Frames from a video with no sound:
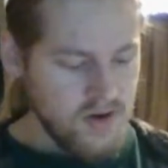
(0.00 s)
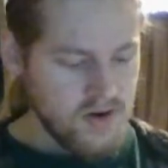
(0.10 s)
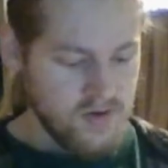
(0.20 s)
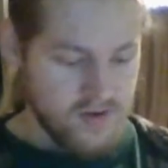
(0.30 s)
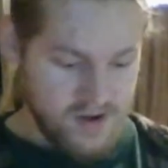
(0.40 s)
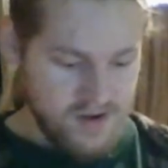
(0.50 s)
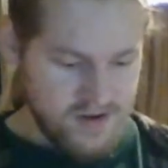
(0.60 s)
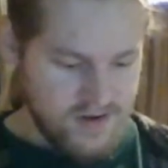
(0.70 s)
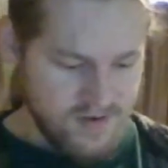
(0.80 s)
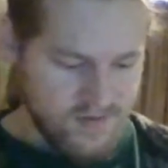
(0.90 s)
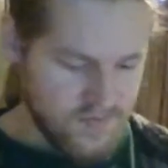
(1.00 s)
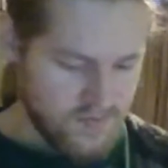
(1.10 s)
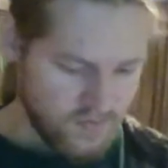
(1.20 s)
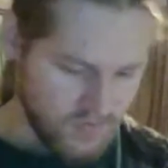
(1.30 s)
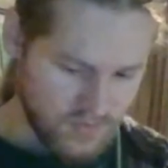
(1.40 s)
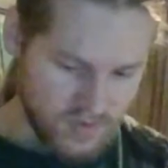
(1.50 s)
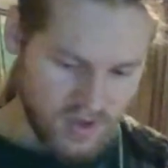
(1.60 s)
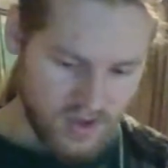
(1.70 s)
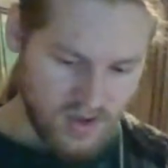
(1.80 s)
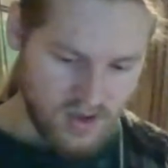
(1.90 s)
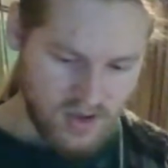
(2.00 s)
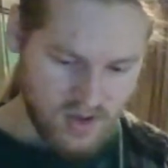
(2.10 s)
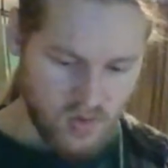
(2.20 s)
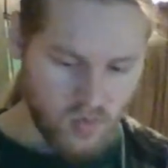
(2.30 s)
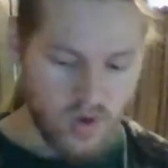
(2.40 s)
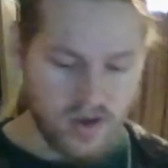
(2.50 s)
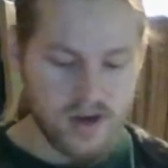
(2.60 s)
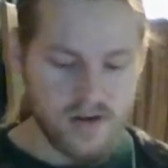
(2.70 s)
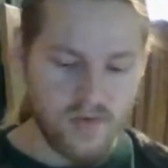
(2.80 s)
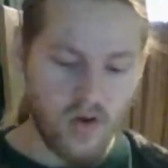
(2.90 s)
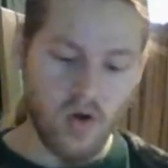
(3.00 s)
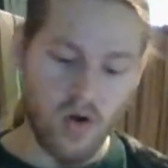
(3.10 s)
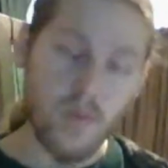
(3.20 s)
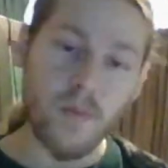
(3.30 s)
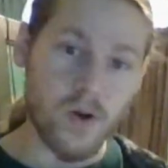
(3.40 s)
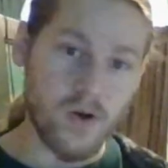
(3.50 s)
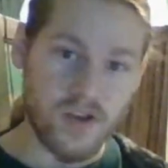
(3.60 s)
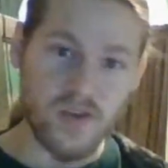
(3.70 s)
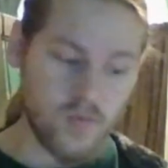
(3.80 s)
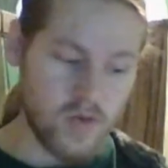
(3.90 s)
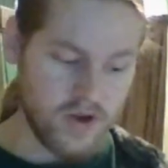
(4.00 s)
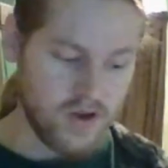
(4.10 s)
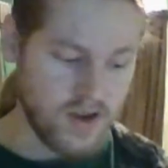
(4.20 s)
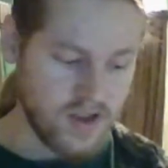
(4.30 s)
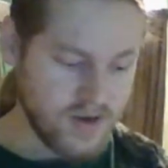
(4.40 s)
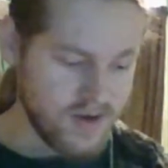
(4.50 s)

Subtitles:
Alright. What kind of armor do you want on it?